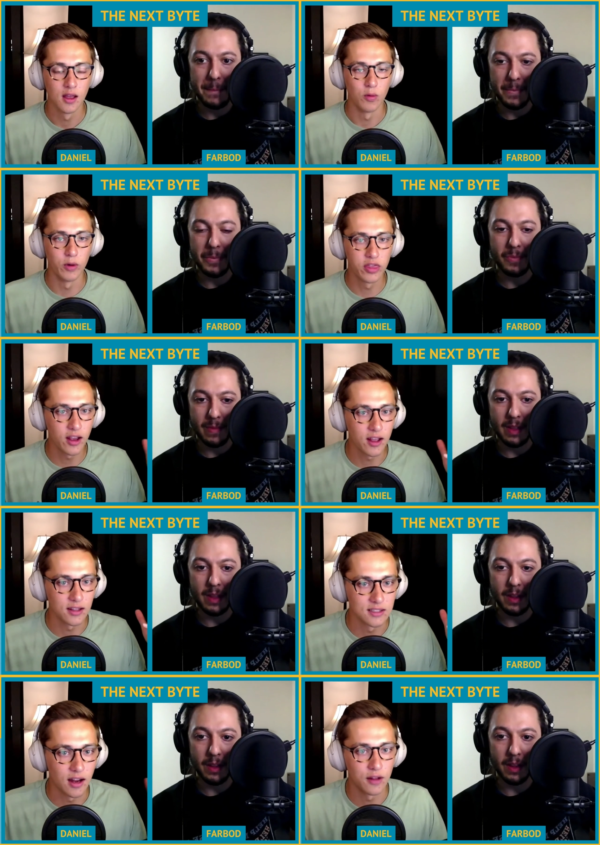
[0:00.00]
Speaker 1: we think
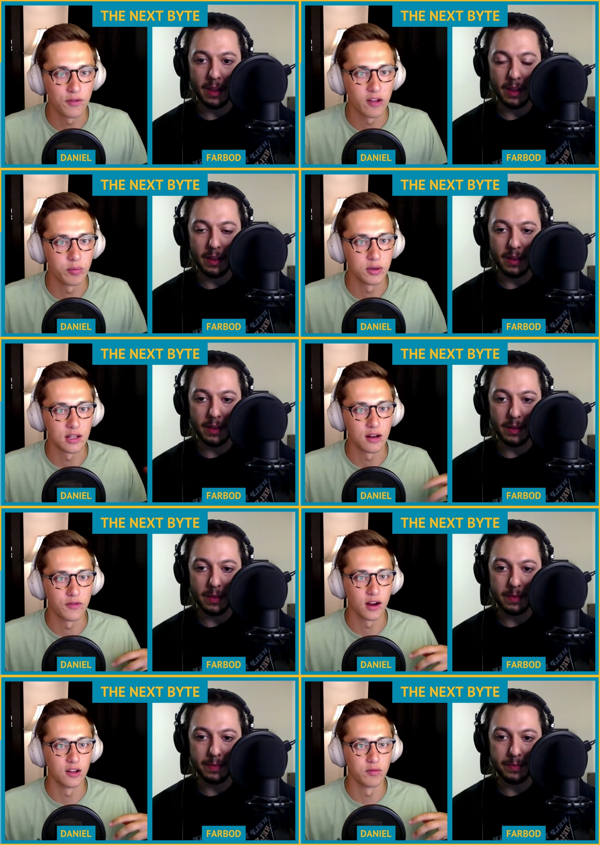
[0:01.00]
it's 95%
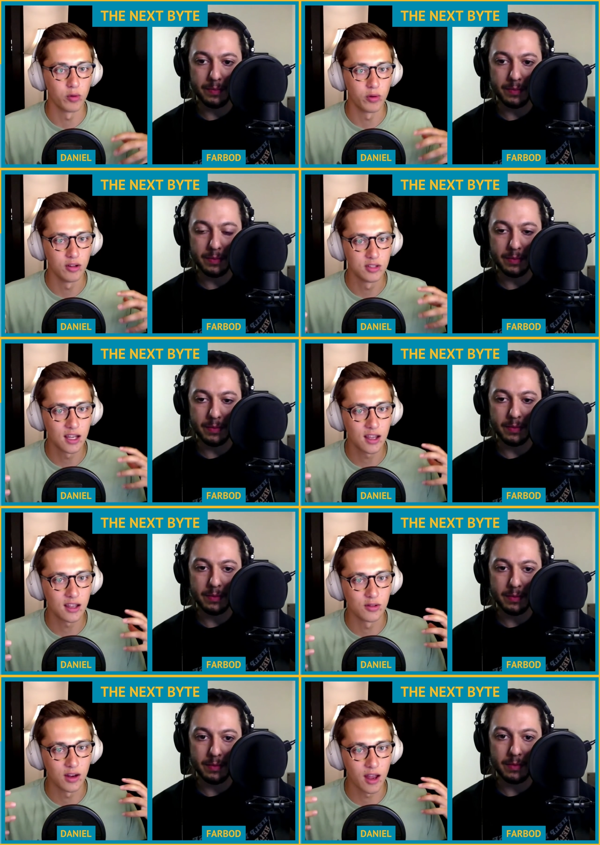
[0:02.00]
effective. But when you take
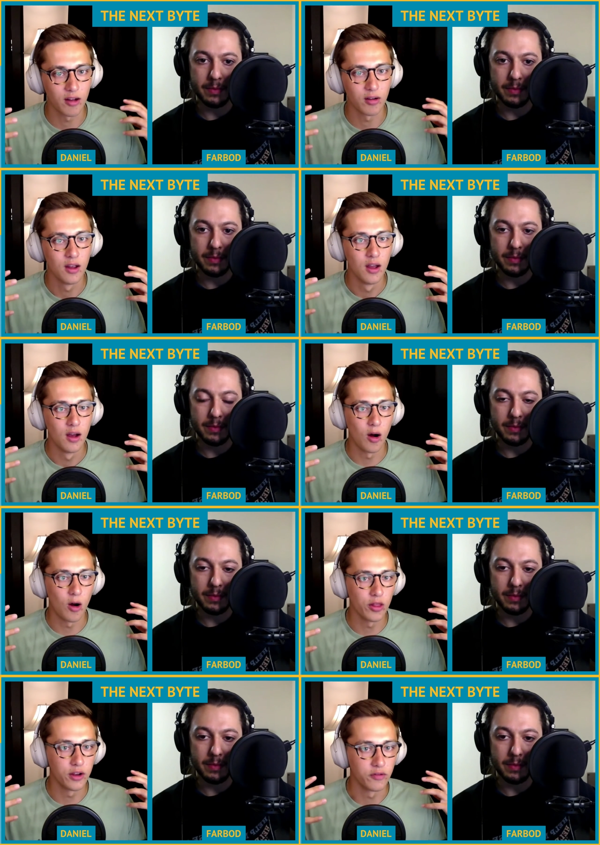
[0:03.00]
into account
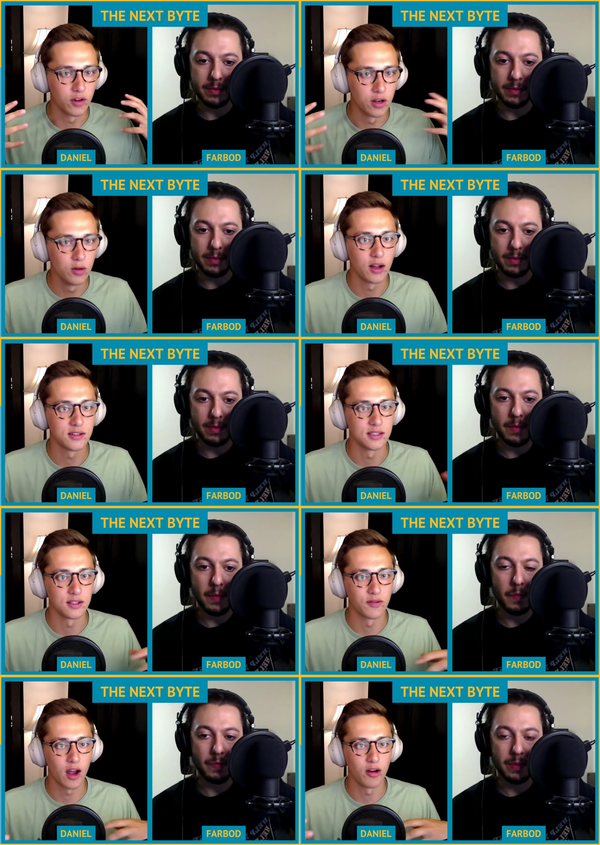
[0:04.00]
all the different nuances
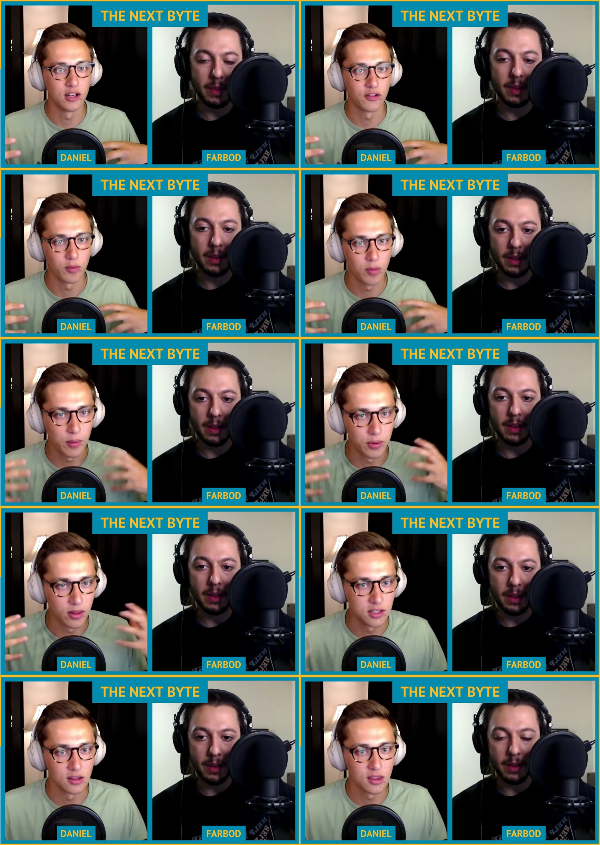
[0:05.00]
of how a different
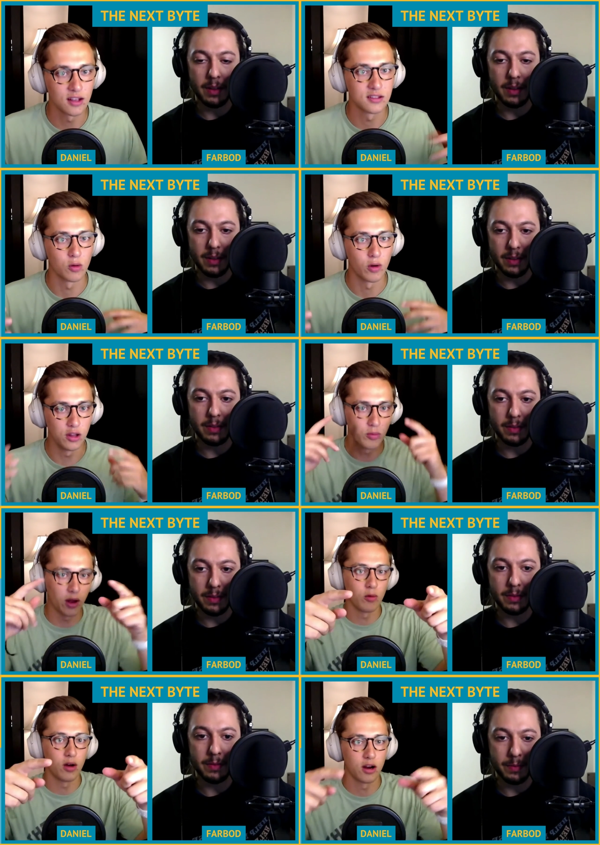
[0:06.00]
population thinks or what you
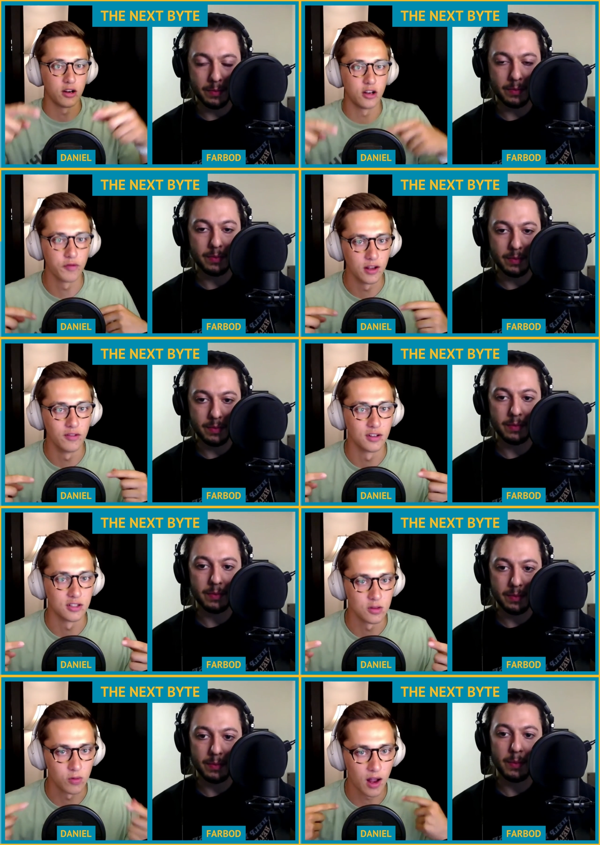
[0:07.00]
might want on your feed
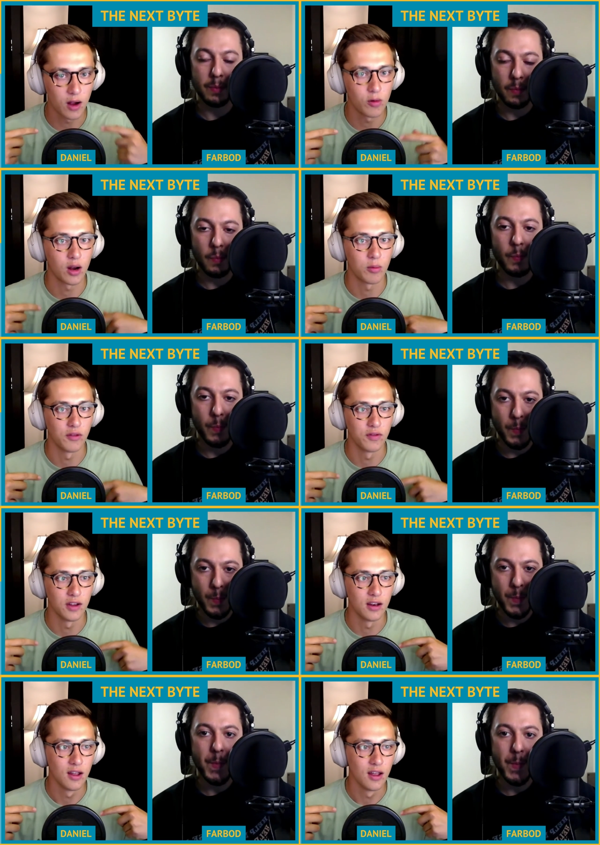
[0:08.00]
versus what I want on my
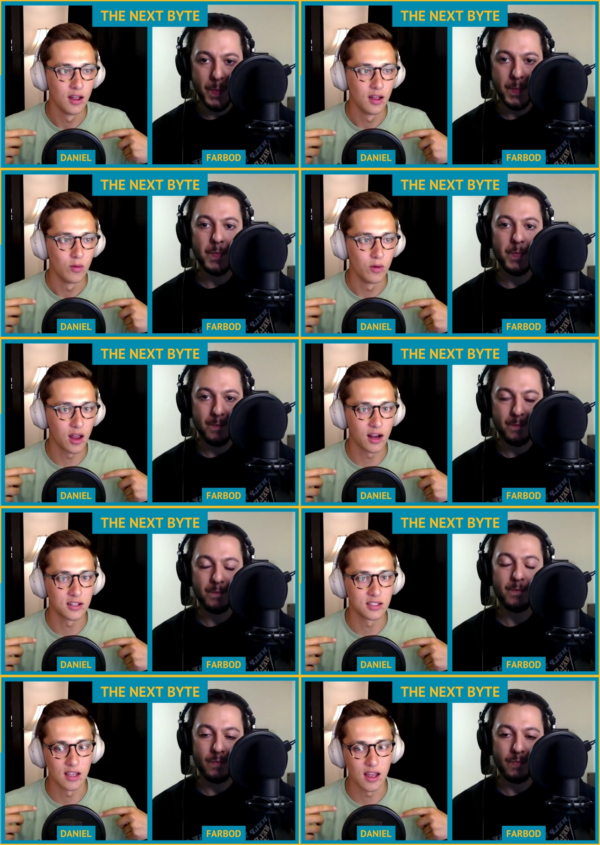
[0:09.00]
feed, we can
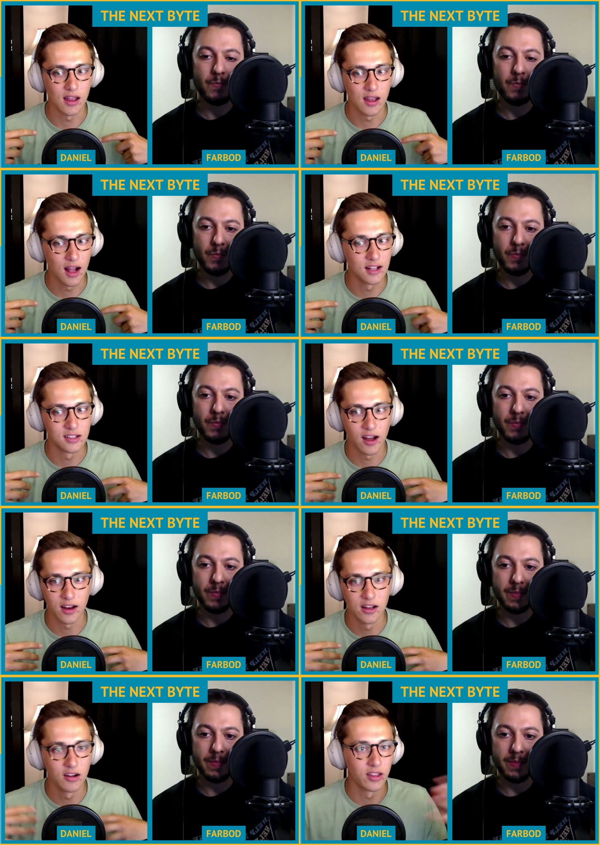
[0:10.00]
actually say it's not
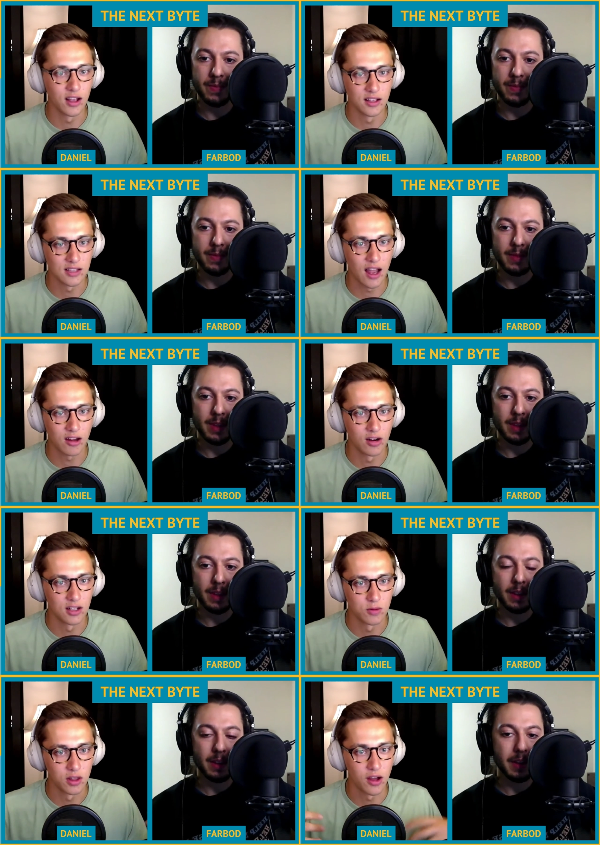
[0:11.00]
nearly as accurate
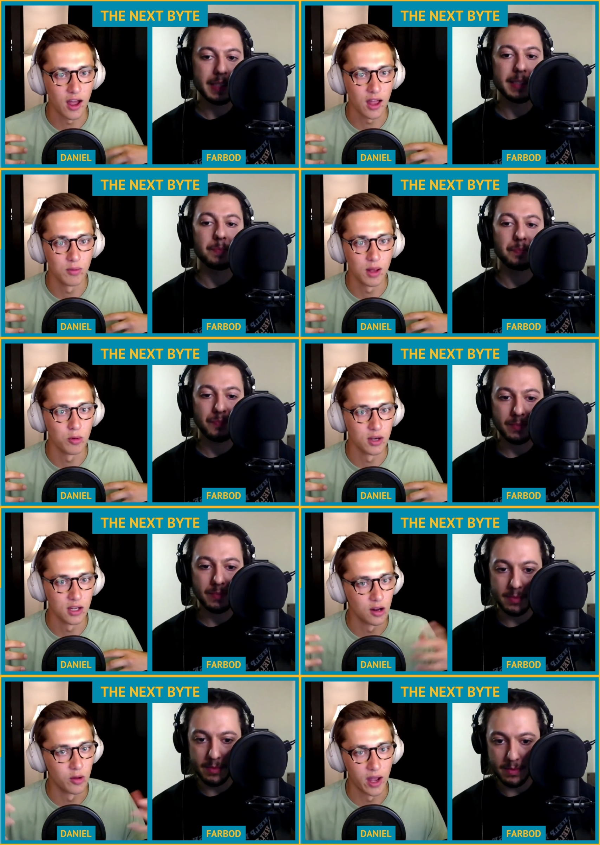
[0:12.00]
as we thought. And maybe we
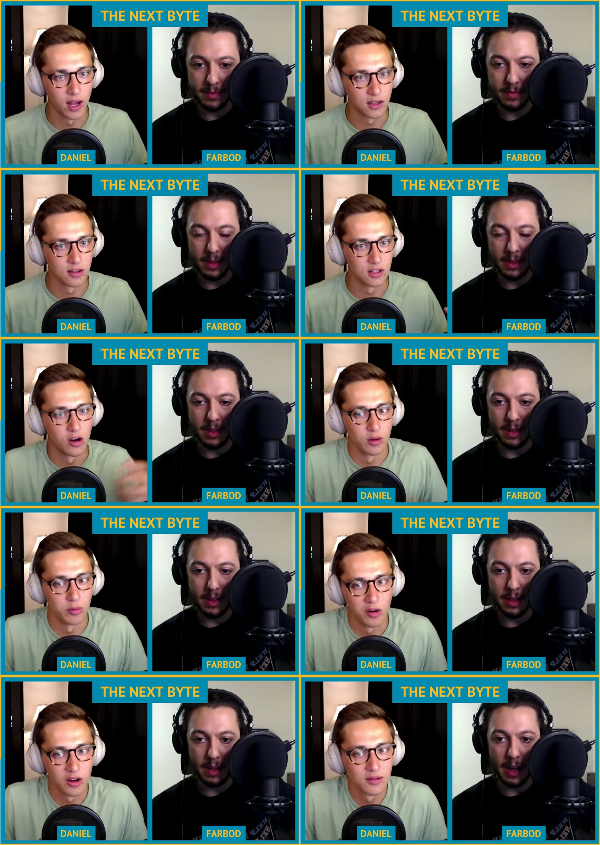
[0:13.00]
need to go back to the drawing
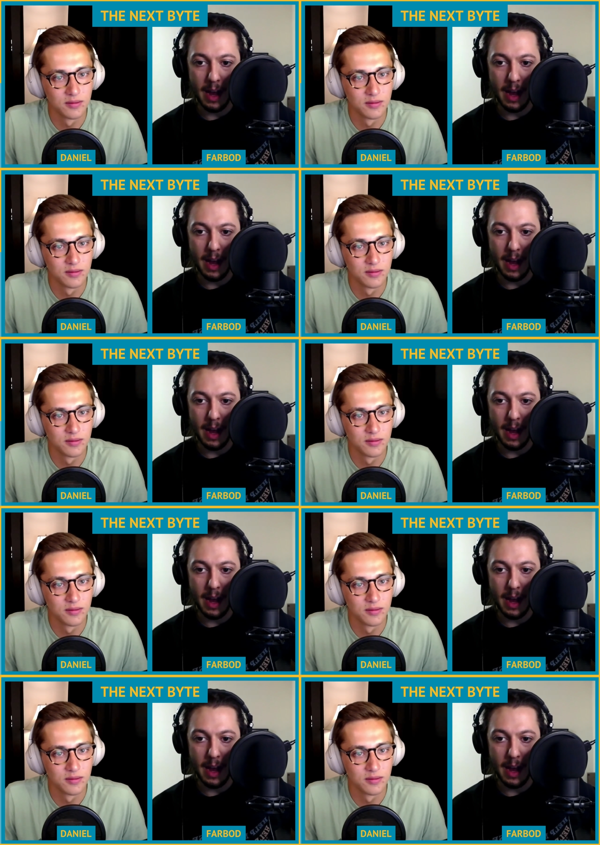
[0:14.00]
board.